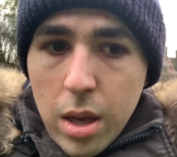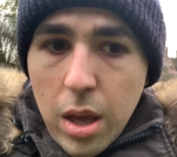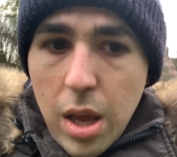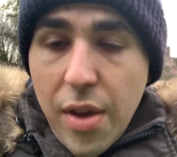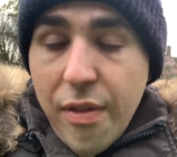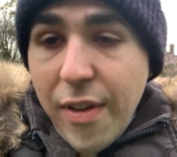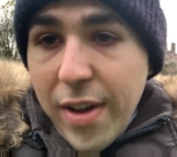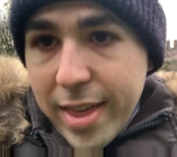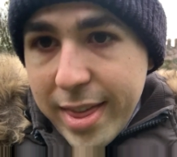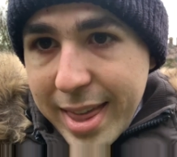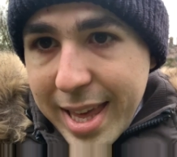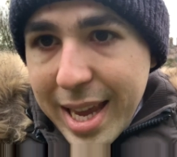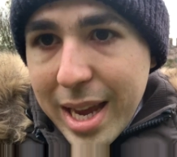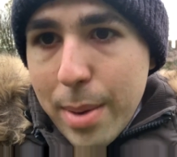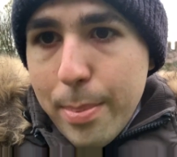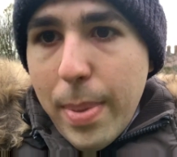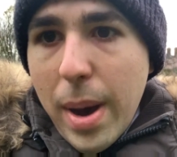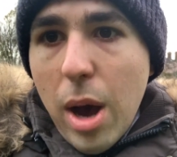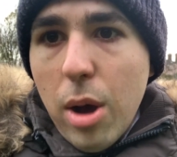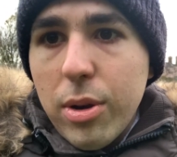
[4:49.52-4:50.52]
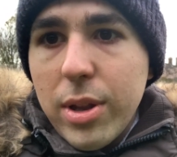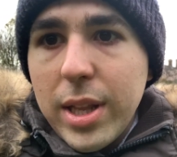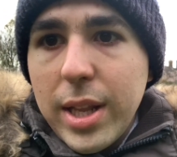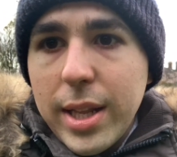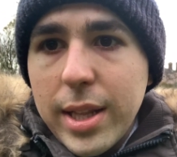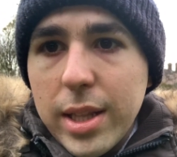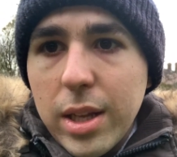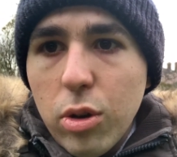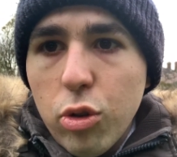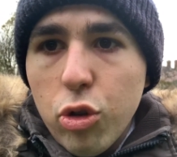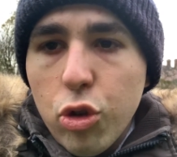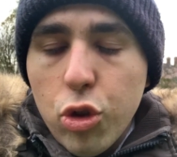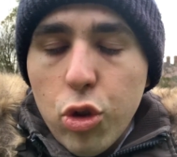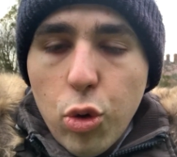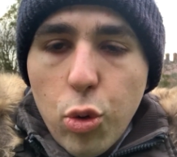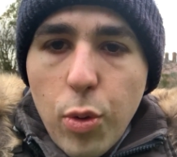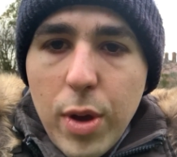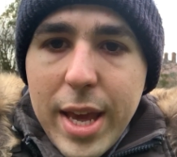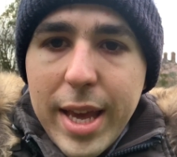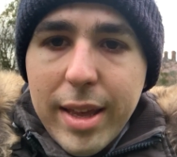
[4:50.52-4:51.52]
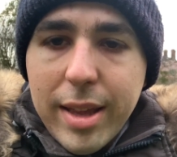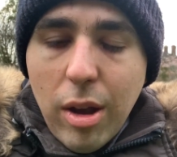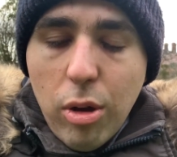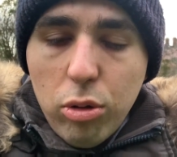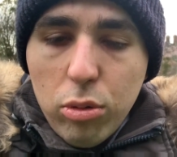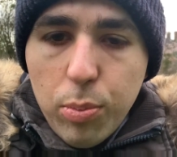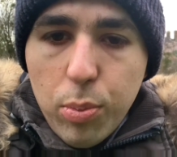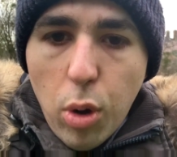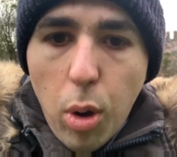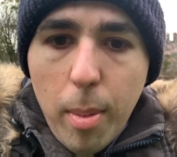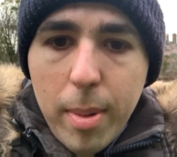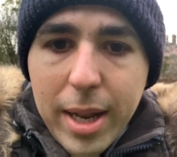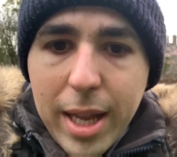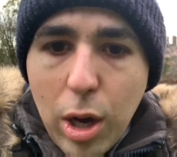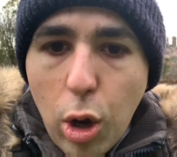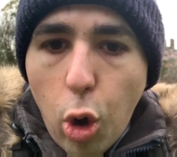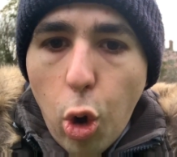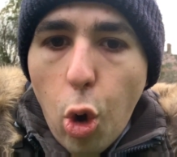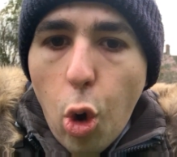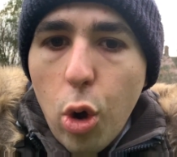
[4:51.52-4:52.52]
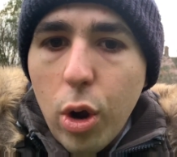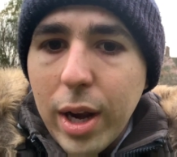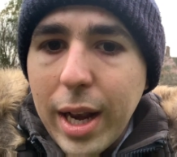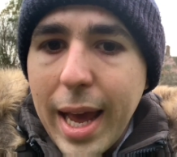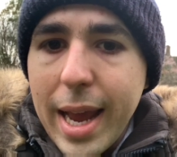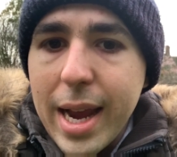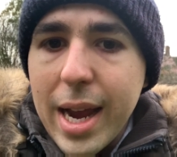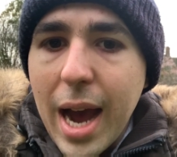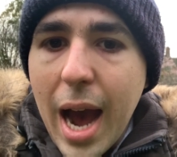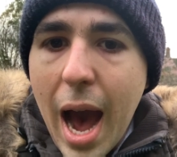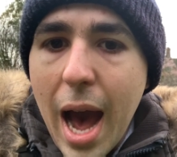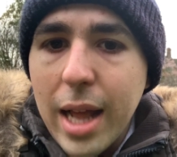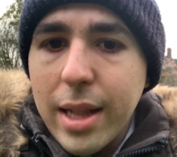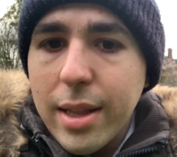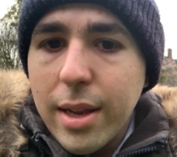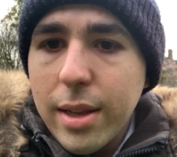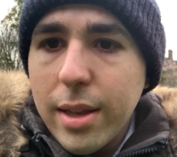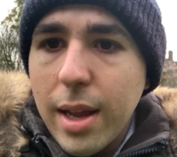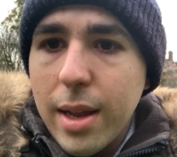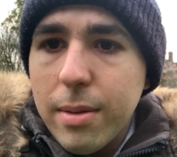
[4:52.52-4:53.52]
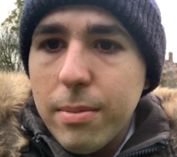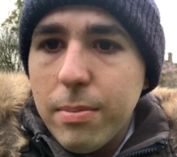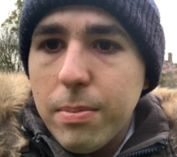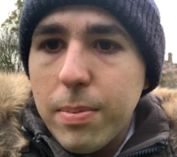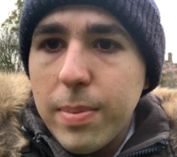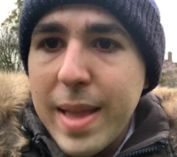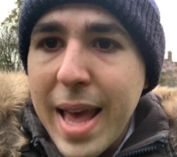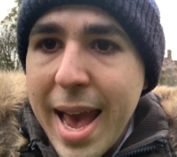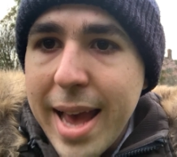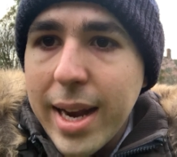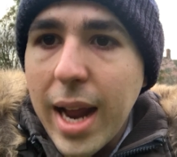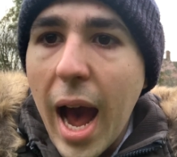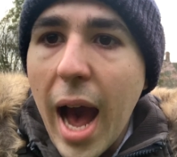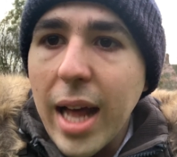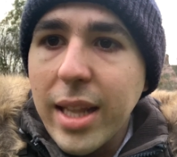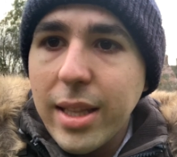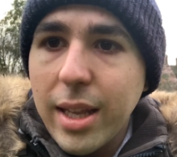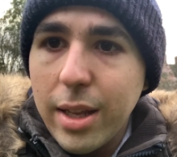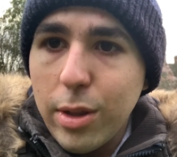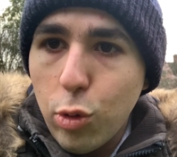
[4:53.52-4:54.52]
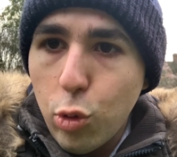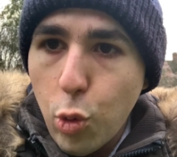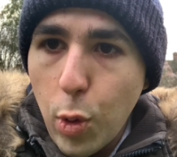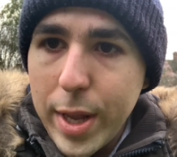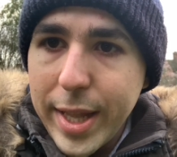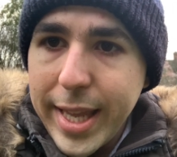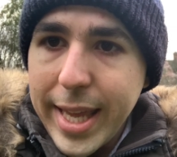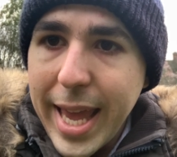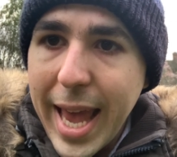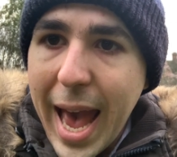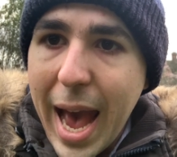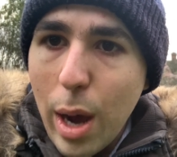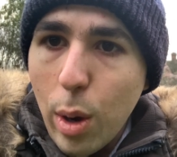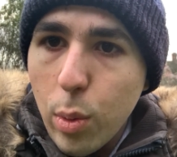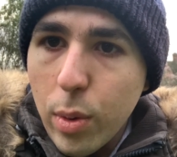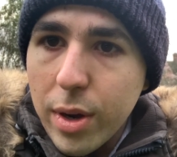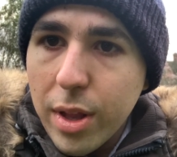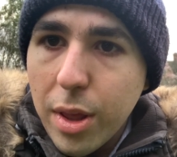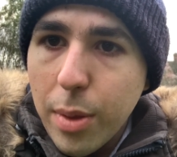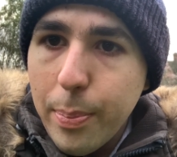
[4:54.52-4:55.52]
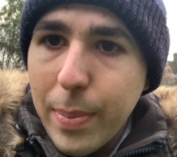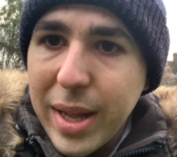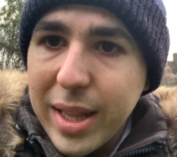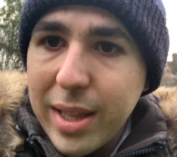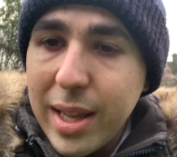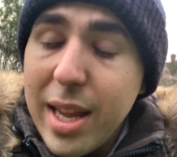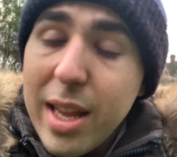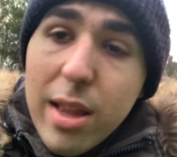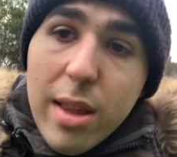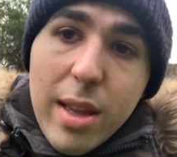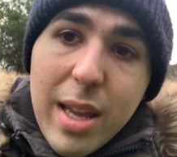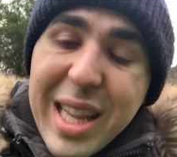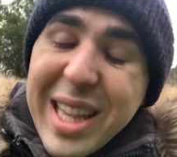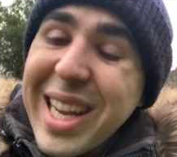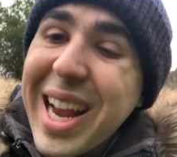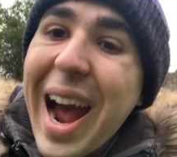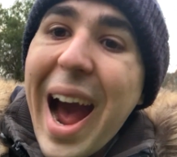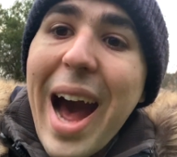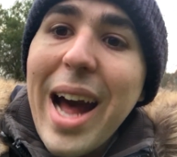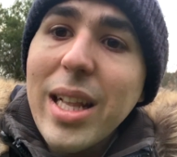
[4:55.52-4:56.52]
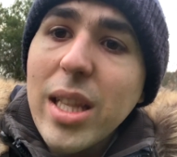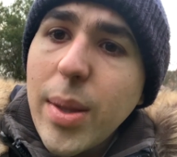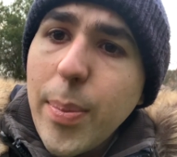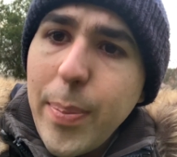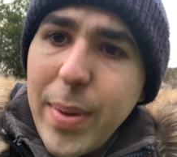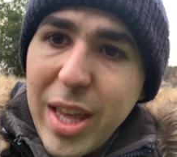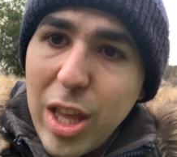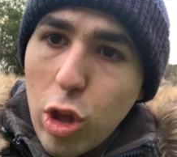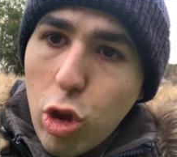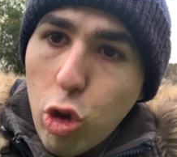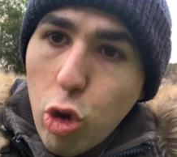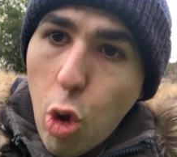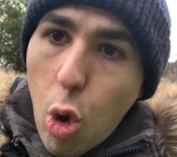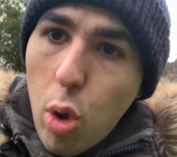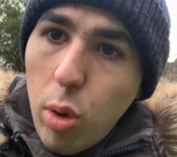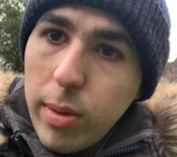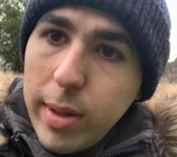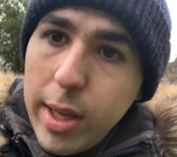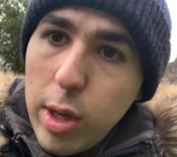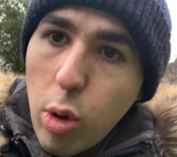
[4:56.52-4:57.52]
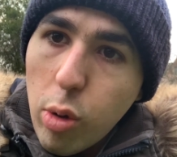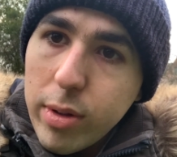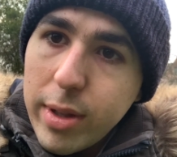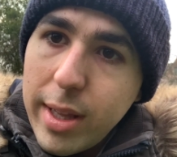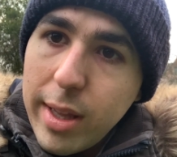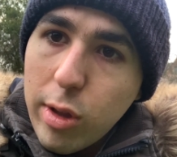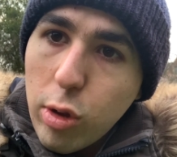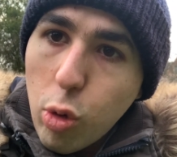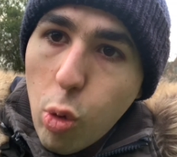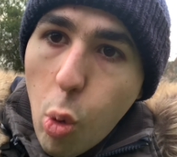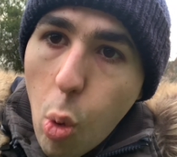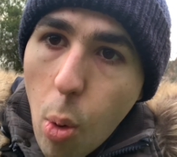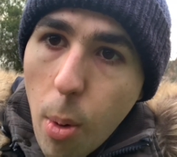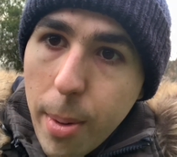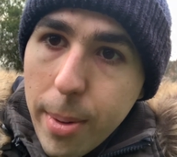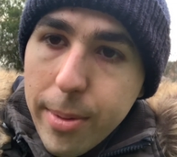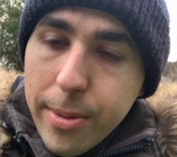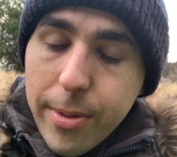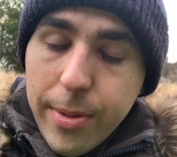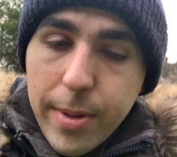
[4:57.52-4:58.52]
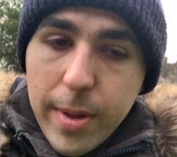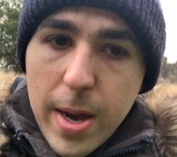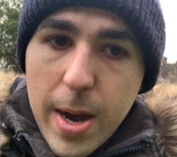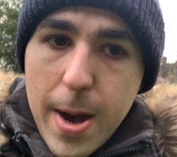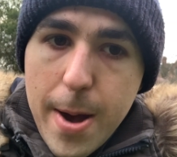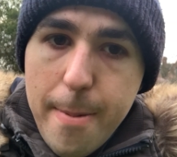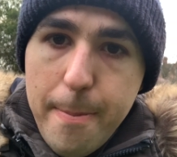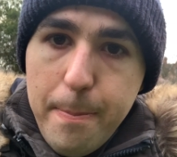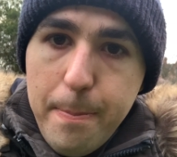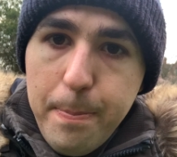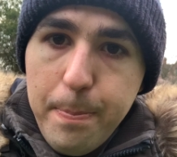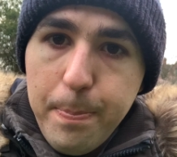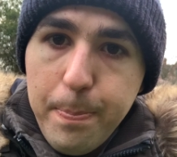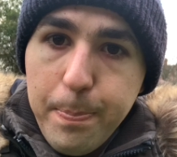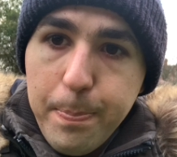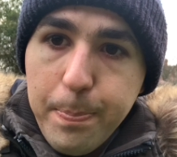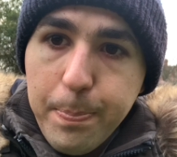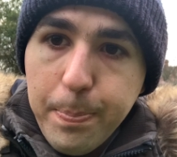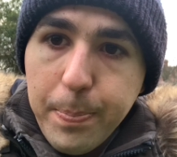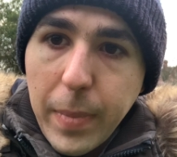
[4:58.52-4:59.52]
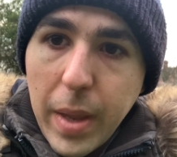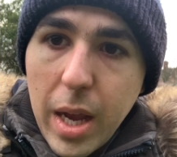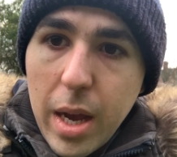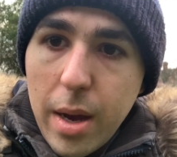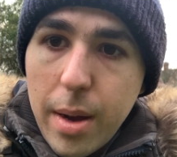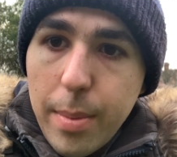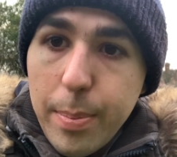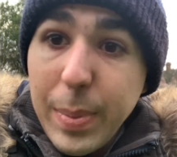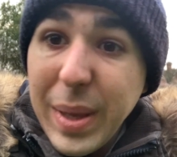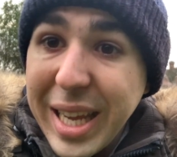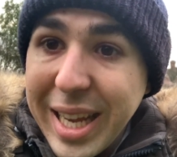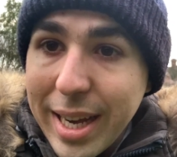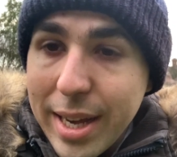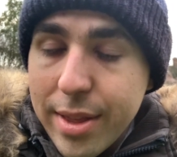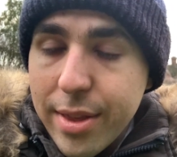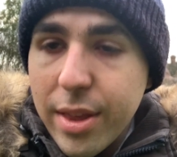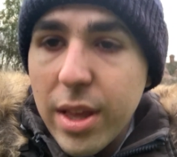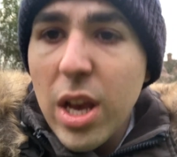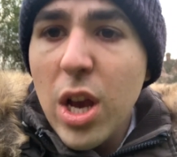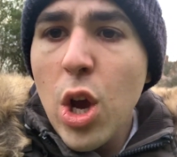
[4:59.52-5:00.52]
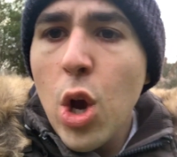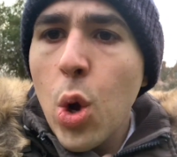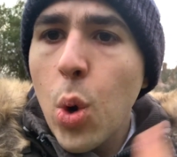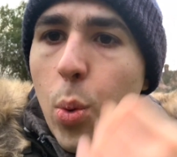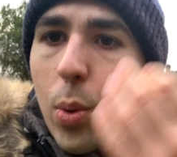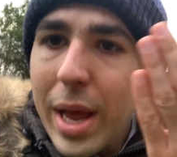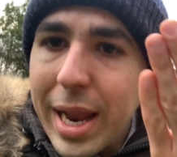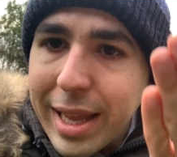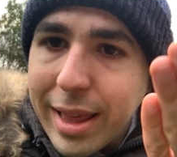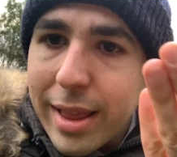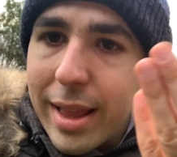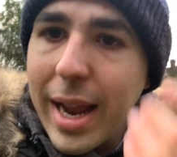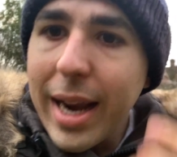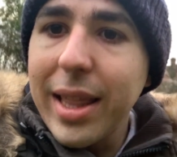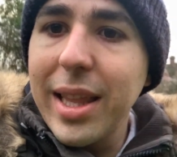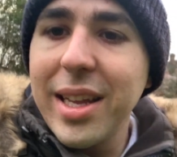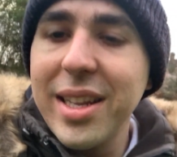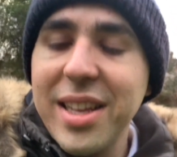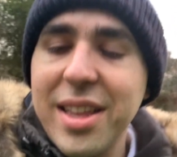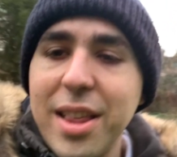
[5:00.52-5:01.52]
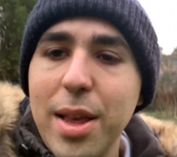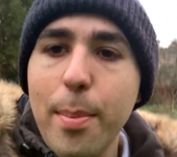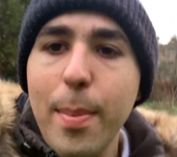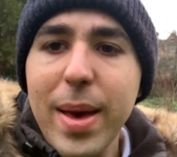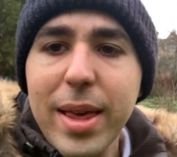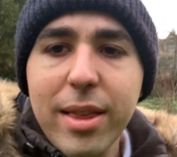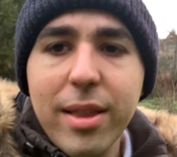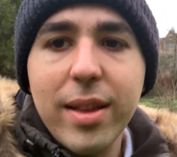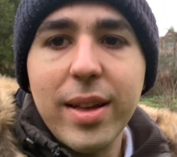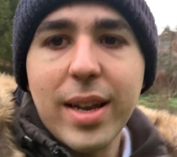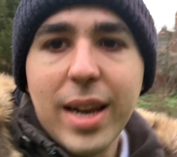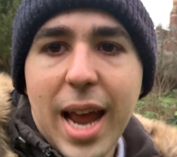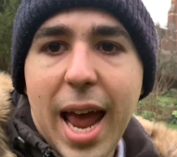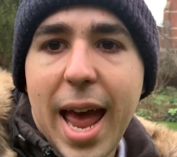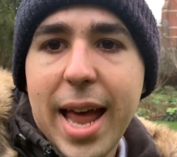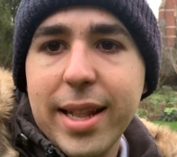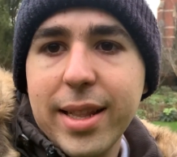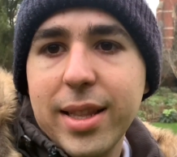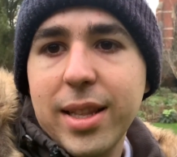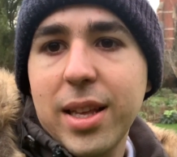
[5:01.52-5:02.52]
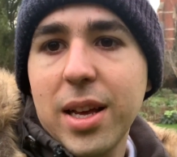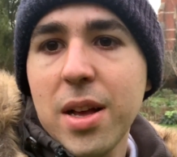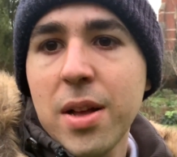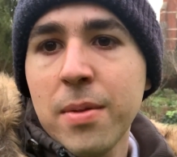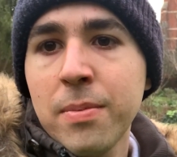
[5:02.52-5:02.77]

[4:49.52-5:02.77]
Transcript: if I think about it, in those 2 weeks, I will probably clock like 110, 120 hours, but it can't be solely on this course because we are starting the semester and